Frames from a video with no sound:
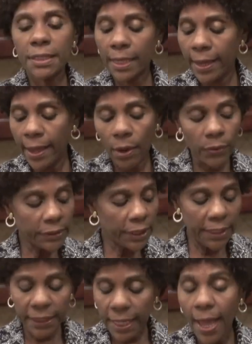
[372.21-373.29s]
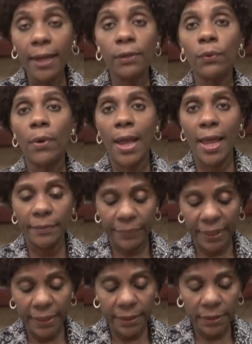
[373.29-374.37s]
the carrot and the aloe I
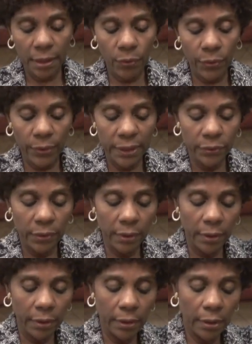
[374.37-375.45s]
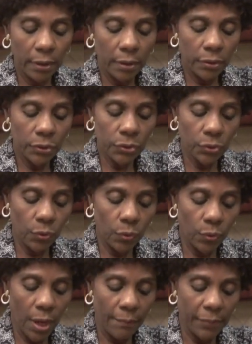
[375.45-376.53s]
blended earlier,
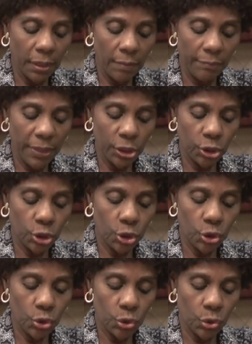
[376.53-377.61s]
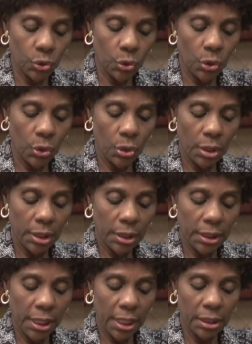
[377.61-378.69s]
so I'm gonna make sure
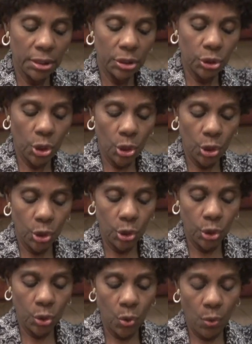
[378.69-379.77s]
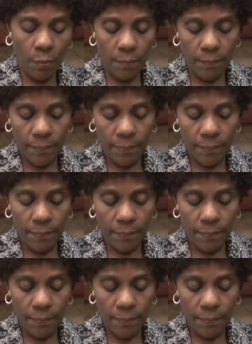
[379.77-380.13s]
there is no